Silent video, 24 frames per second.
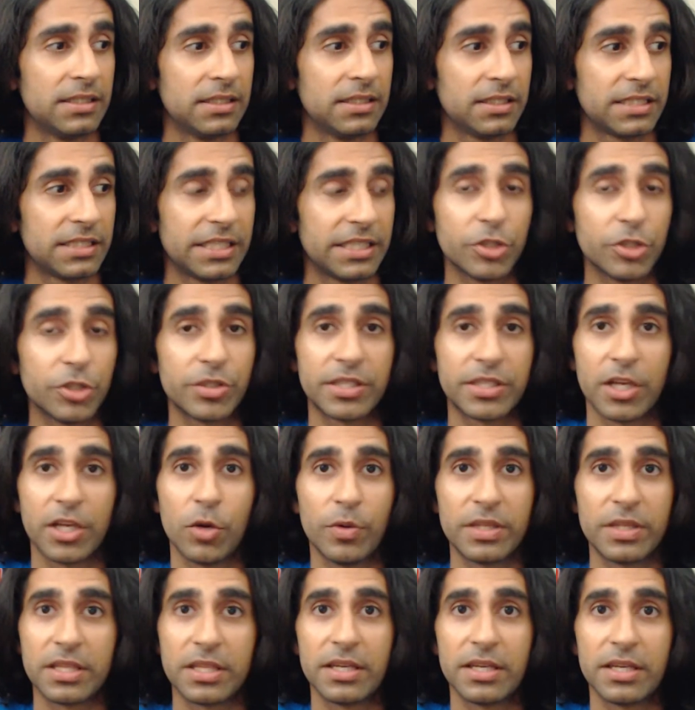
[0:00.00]
single cell
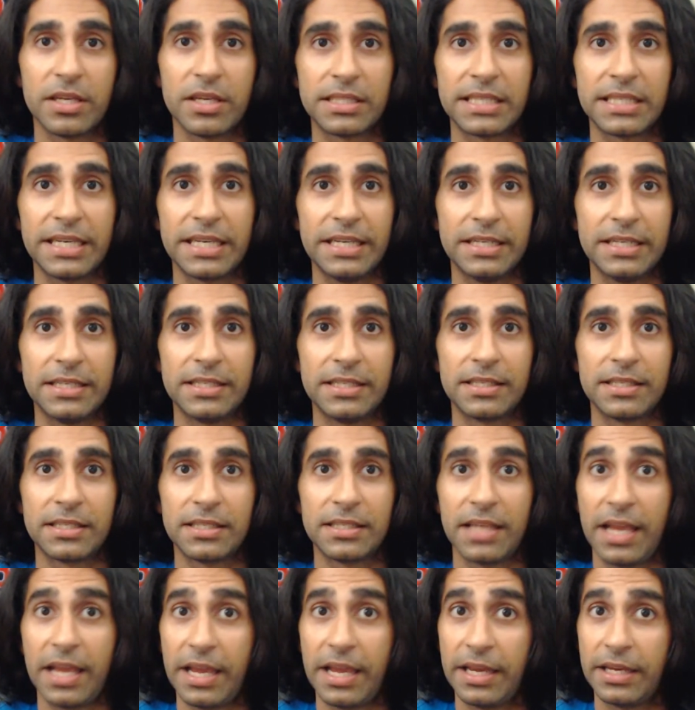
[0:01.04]
within us
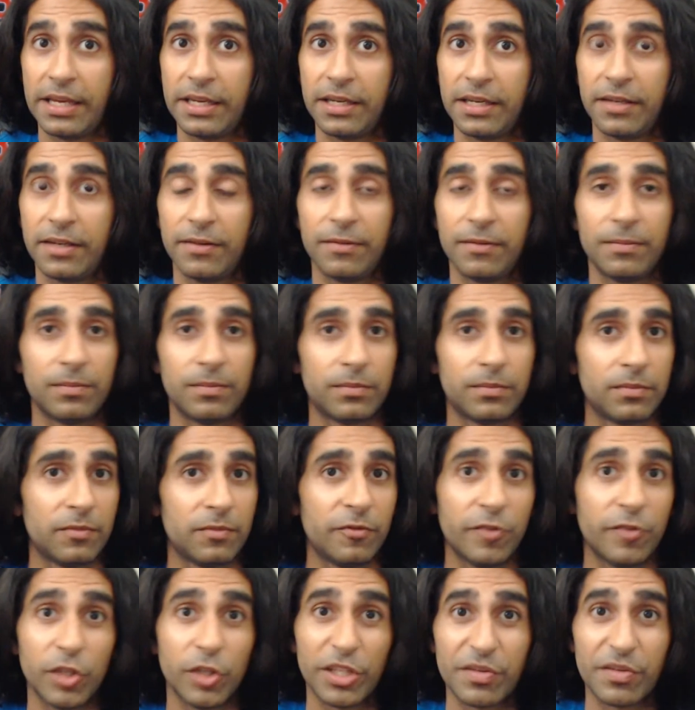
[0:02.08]
is a
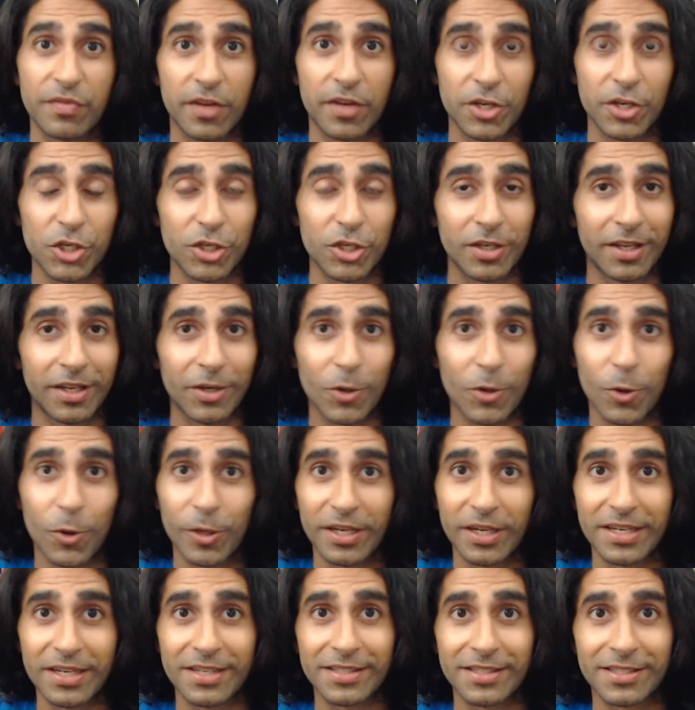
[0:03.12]
fully functioning
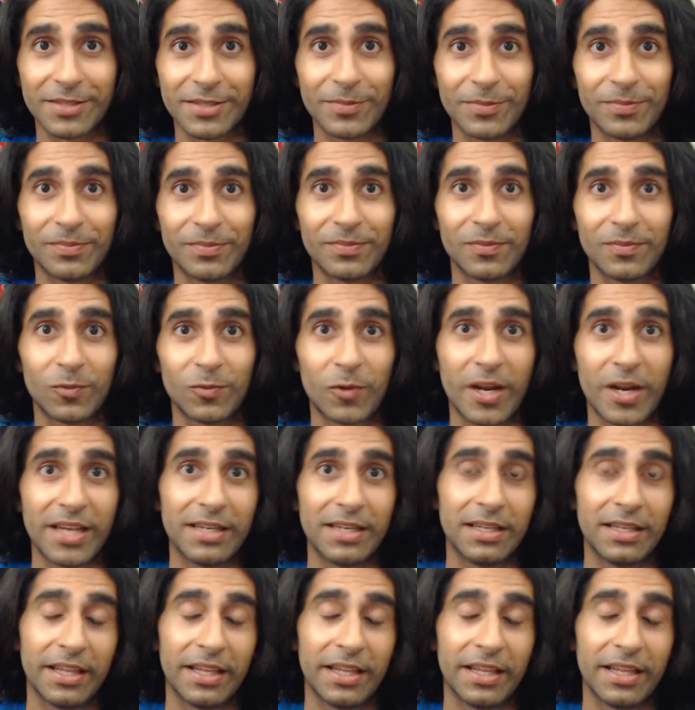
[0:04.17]
organism, right?